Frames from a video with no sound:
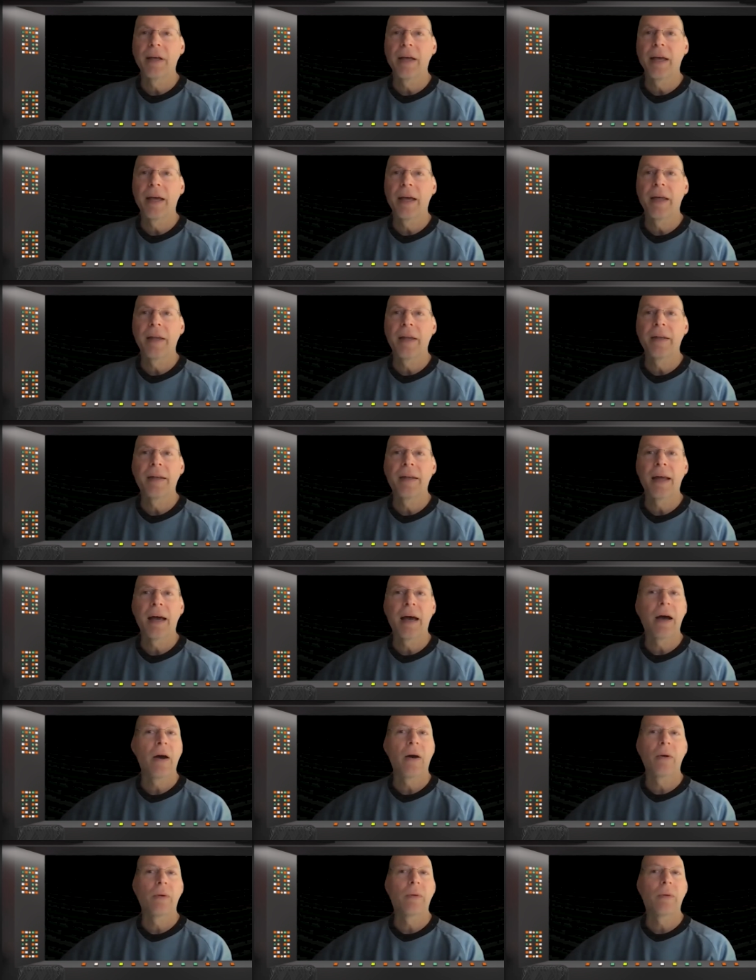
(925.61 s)
And
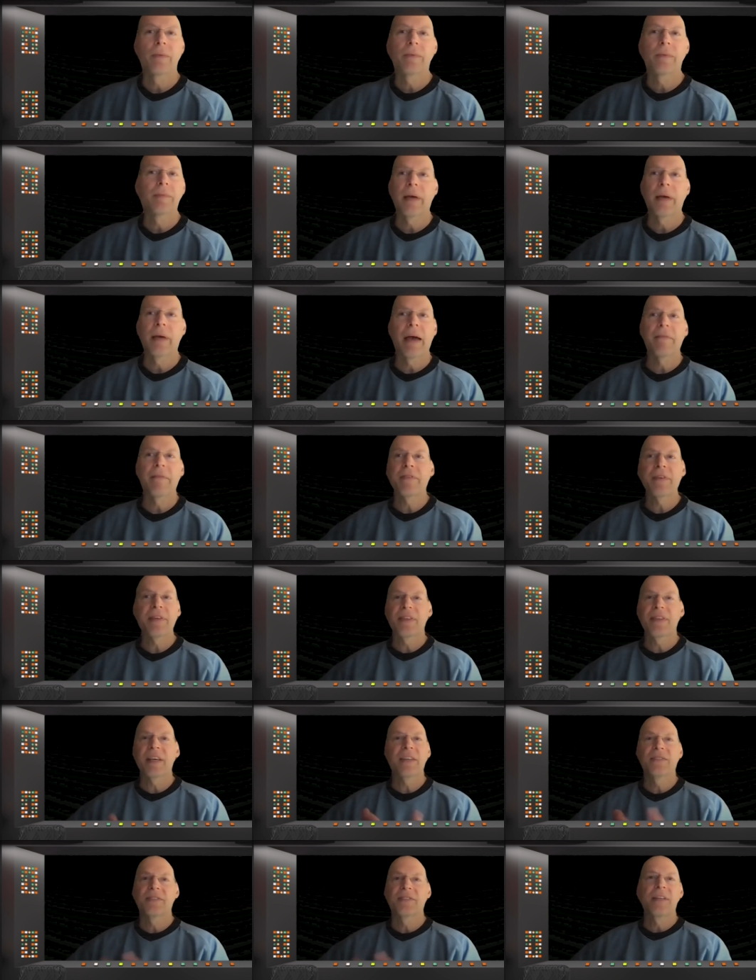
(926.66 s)
now
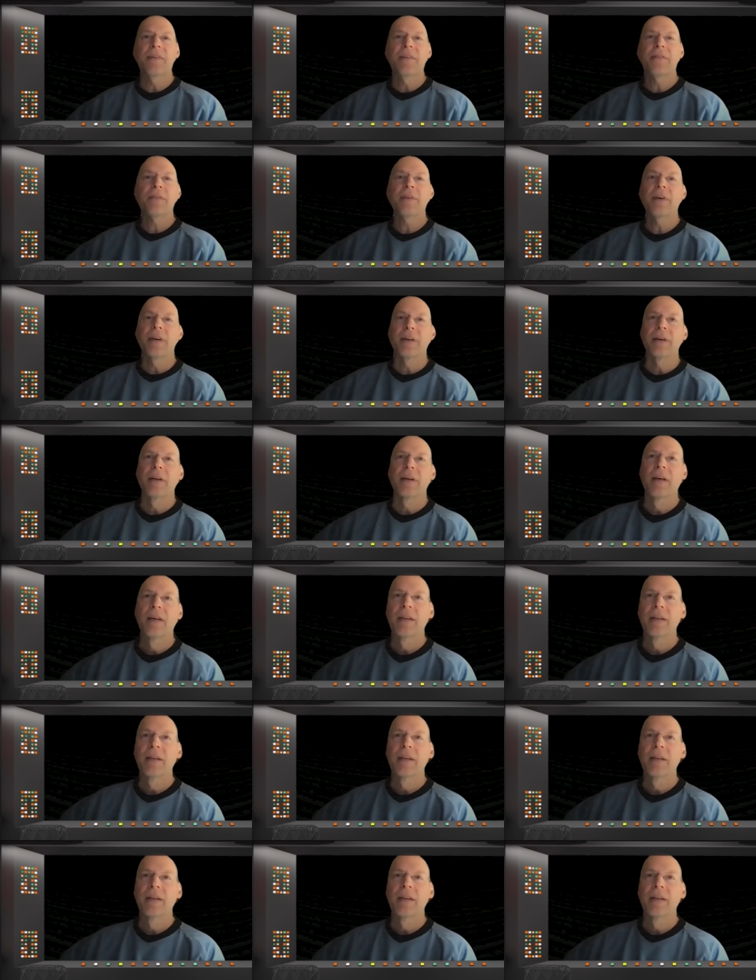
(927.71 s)
everything's different.